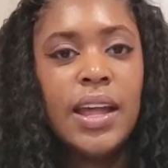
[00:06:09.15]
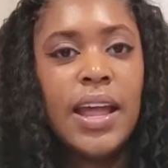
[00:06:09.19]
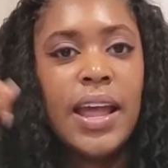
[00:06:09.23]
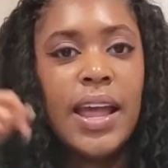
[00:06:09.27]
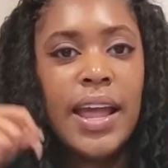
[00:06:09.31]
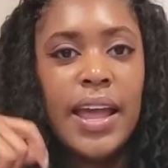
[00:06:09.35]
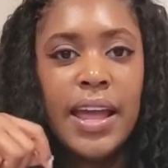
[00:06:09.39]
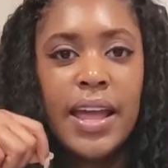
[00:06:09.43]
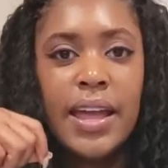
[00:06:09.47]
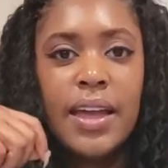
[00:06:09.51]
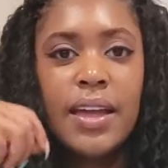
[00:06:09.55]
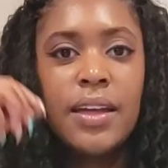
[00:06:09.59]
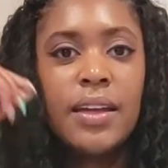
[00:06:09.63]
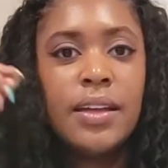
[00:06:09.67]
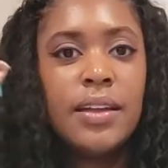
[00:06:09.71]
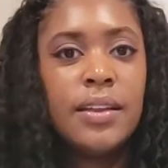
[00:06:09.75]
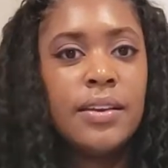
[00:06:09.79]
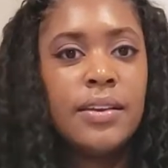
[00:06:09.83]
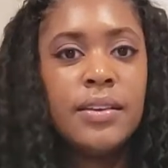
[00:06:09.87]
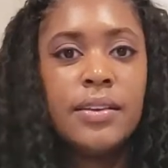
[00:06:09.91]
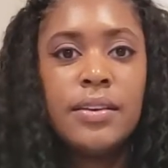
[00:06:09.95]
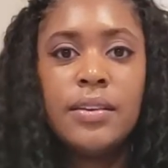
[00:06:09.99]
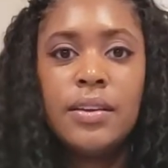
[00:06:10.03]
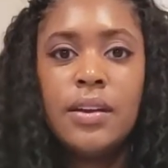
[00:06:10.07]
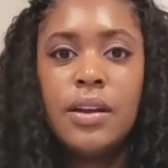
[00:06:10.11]

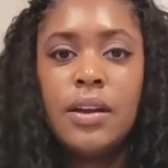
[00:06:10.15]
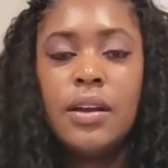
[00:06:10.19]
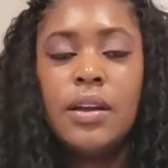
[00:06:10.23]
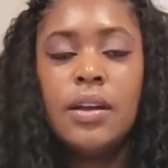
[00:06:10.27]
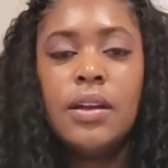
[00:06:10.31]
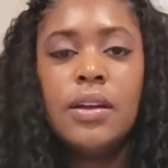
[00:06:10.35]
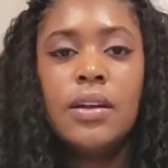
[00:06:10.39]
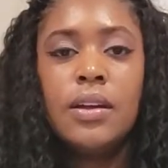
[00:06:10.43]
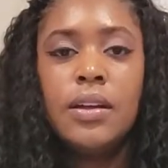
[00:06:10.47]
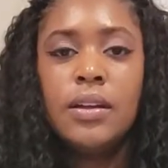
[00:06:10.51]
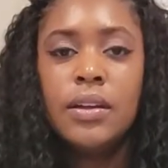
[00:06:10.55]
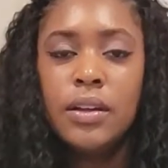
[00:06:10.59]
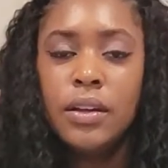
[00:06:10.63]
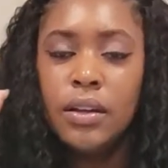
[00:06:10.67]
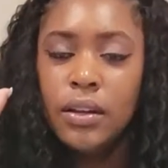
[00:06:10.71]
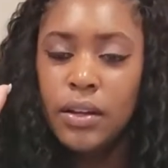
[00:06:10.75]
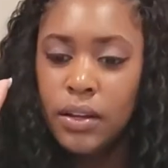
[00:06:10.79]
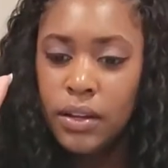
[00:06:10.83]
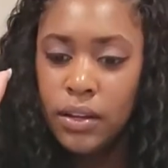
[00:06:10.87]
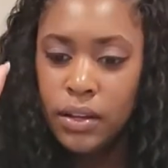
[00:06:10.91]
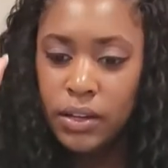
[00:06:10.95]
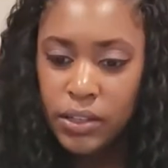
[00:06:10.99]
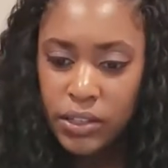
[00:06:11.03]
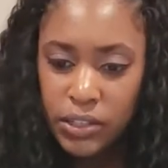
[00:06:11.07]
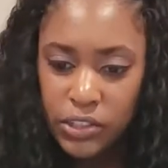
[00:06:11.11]
and
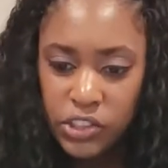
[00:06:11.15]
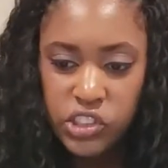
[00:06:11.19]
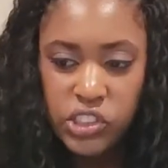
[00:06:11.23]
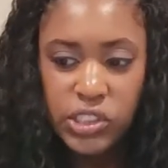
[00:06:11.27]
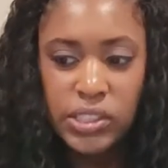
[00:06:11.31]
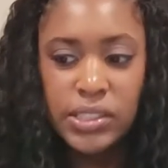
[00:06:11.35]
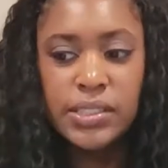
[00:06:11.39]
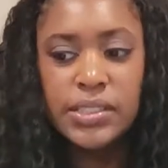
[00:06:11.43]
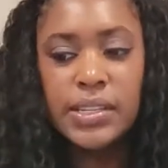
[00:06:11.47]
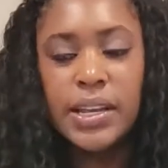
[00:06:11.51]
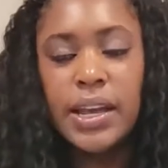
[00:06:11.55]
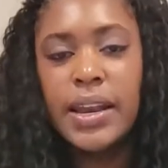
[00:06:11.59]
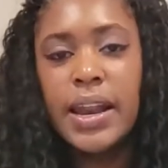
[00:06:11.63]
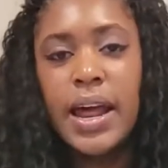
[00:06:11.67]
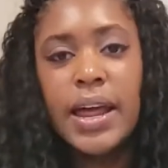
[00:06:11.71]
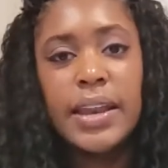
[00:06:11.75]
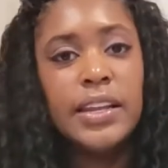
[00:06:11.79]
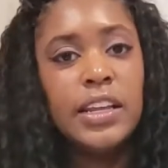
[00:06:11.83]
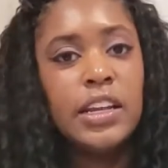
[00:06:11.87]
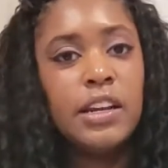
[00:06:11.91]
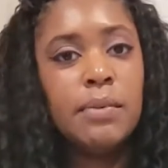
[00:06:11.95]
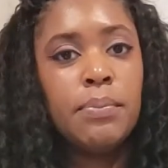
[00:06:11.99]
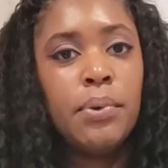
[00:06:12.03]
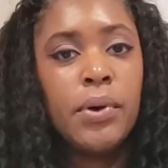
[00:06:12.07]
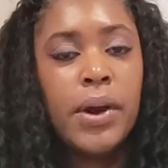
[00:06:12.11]
she said, I
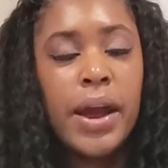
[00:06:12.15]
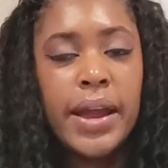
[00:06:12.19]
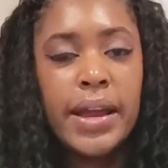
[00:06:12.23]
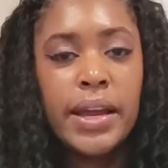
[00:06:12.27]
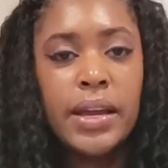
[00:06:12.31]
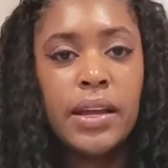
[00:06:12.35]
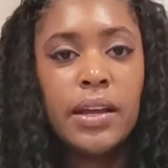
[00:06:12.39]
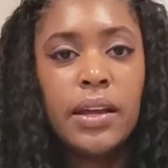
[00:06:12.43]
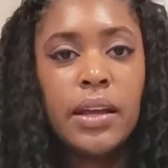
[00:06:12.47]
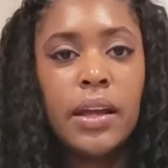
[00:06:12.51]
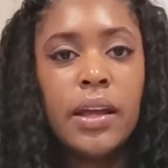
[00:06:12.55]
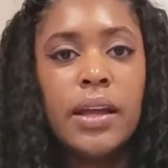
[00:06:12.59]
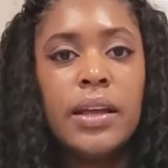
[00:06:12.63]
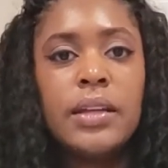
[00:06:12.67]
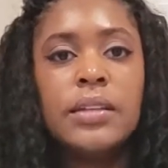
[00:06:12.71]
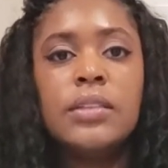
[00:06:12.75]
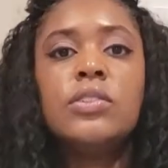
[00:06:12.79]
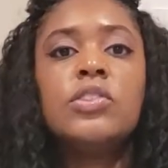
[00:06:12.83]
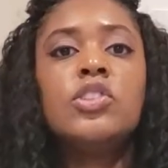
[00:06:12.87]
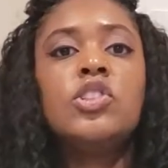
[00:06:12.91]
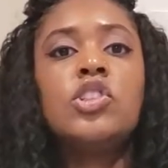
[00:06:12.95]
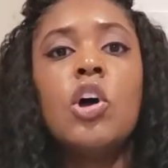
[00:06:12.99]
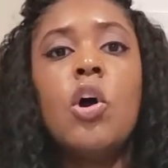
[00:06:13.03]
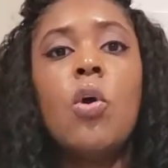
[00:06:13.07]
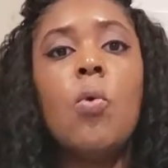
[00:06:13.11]
need a break.
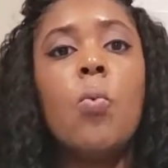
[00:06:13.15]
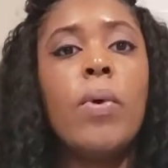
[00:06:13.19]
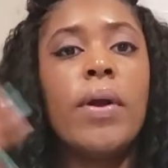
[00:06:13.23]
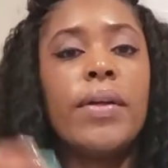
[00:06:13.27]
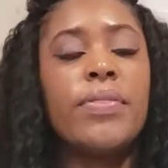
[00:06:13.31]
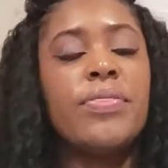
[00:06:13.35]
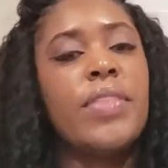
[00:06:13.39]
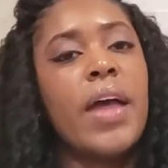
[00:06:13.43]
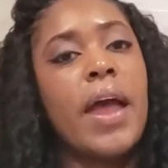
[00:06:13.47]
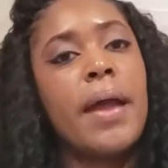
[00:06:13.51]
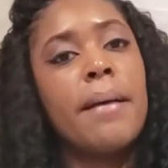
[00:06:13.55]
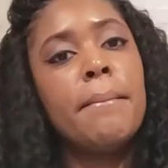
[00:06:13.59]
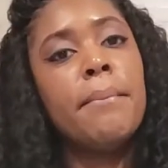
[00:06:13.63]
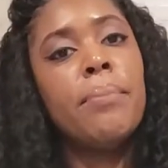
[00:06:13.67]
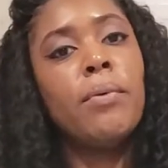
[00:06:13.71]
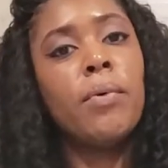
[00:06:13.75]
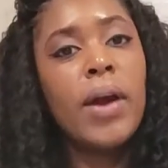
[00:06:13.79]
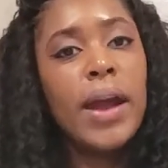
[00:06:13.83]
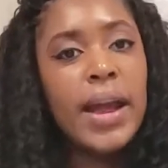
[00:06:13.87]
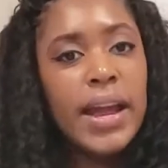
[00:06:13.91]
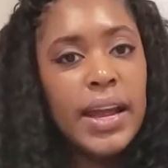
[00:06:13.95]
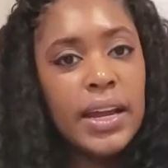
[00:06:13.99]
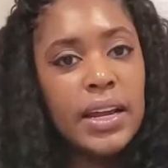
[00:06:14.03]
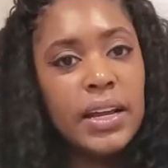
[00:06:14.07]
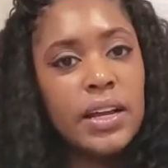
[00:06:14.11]
And so with that
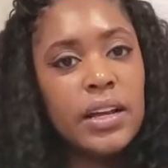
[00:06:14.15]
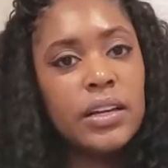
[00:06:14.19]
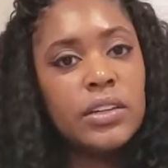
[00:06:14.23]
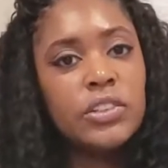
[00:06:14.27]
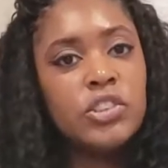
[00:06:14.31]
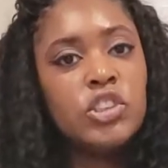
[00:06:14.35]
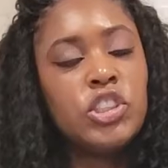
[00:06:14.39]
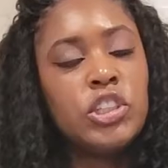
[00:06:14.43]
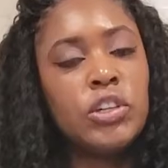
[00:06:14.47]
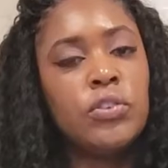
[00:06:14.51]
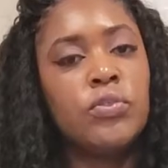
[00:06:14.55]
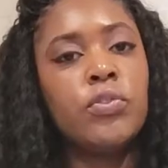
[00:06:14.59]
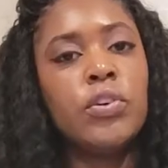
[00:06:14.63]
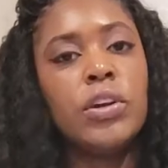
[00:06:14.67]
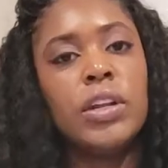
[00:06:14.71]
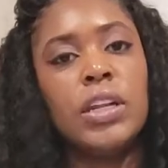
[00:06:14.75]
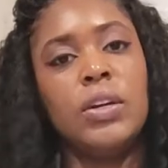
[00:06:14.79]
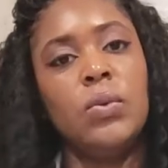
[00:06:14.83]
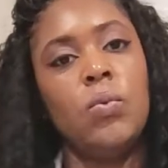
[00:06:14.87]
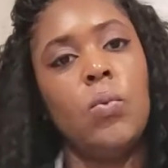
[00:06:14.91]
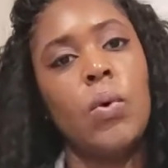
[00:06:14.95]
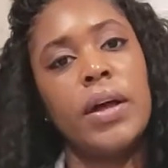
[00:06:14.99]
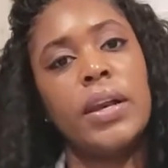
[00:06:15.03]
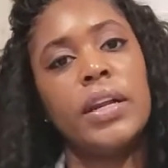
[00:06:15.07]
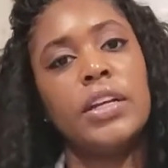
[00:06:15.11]
break, she
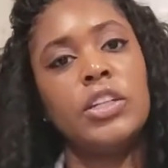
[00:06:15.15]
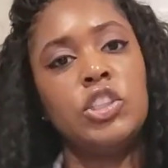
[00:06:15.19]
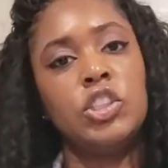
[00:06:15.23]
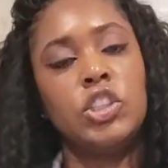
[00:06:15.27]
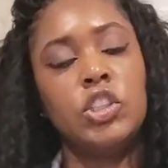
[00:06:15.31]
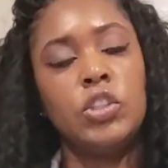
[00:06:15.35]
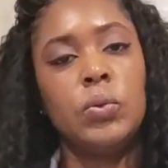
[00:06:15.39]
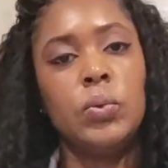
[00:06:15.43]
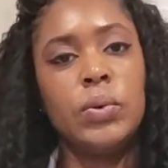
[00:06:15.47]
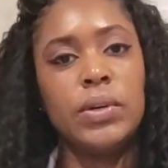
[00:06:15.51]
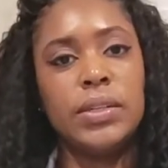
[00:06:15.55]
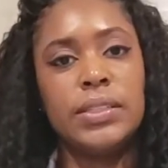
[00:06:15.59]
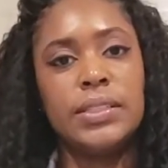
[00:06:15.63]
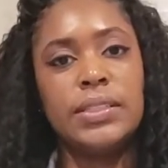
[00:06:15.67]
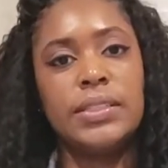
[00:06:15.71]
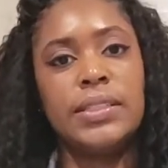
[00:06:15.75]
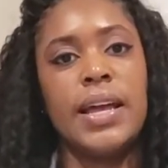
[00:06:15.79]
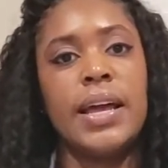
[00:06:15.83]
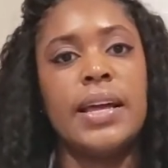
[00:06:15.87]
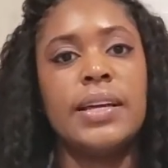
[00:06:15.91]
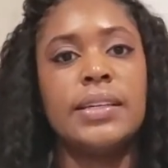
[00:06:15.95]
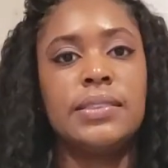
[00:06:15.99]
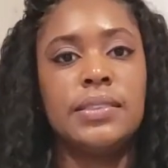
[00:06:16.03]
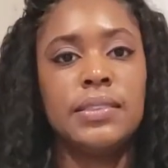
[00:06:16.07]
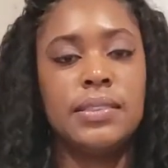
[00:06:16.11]
really wanted to
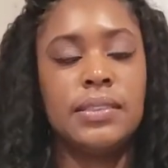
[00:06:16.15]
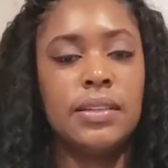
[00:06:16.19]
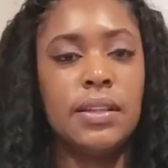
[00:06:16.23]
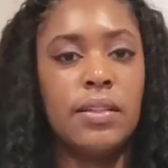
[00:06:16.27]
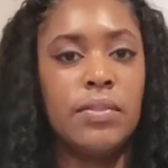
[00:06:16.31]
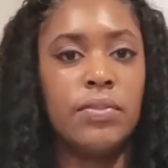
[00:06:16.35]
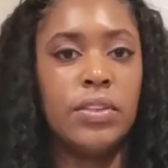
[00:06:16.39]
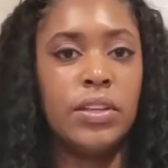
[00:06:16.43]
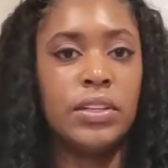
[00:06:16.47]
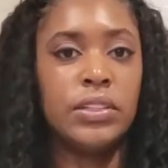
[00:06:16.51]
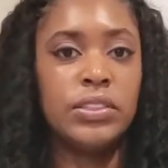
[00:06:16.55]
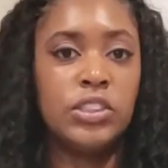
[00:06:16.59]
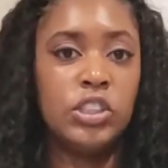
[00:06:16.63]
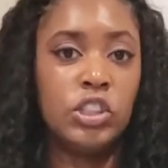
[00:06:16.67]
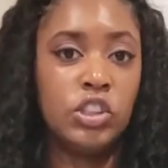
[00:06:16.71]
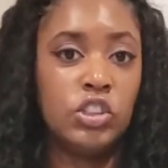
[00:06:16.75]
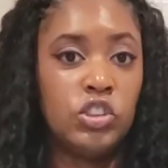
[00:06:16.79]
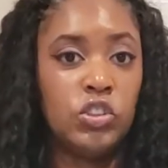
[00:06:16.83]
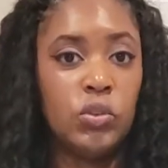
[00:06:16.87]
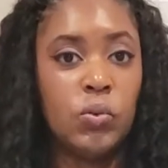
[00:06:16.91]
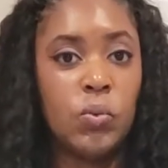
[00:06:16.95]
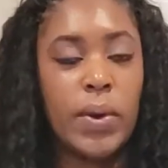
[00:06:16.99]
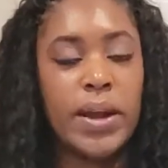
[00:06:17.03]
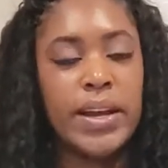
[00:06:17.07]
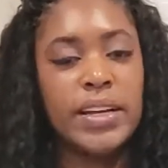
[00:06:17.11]
assess the
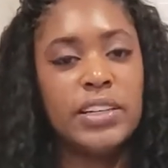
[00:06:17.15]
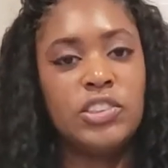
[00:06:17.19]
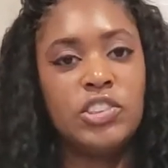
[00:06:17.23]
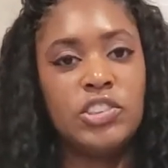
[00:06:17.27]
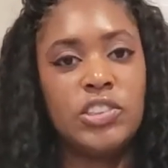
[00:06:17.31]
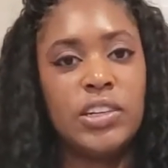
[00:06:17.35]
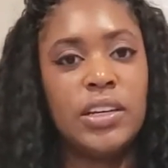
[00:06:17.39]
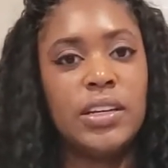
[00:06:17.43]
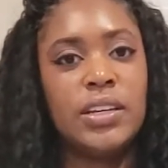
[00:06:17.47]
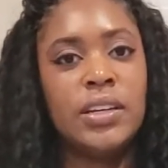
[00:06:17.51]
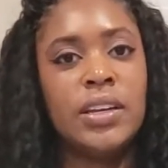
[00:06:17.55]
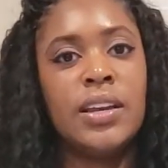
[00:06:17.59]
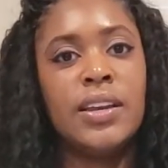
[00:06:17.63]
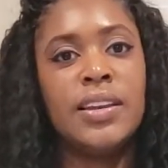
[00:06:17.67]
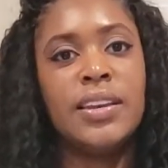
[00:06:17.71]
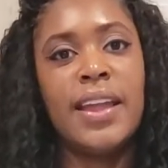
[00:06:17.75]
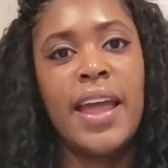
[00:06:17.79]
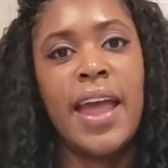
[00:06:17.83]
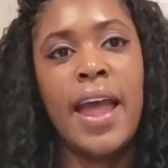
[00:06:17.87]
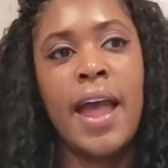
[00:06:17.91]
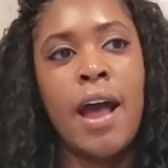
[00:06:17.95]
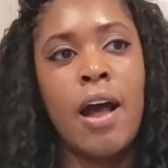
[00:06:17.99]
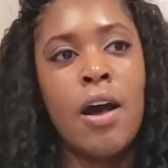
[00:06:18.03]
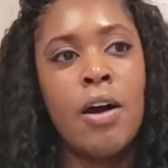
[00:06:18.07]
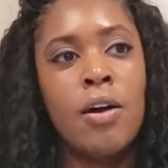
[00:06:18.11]
situation.
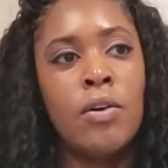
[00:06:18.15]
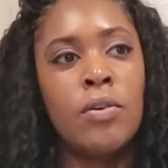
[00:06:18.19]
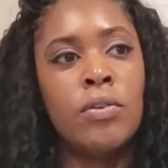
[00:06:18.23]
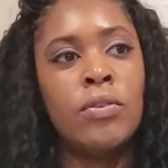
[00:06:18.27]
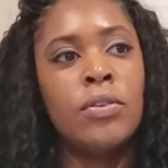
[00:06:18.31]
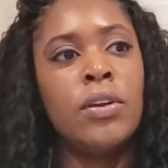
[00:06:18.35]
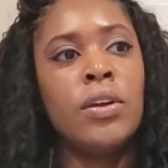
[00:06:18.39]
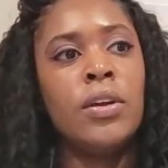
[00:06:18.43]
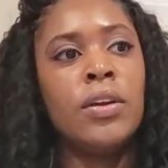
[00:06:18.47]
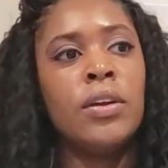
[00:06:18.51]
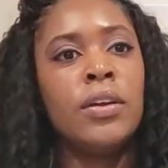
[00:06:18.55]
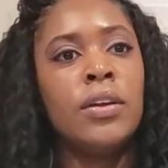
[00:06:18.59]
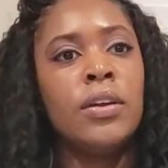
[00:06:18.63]
Now,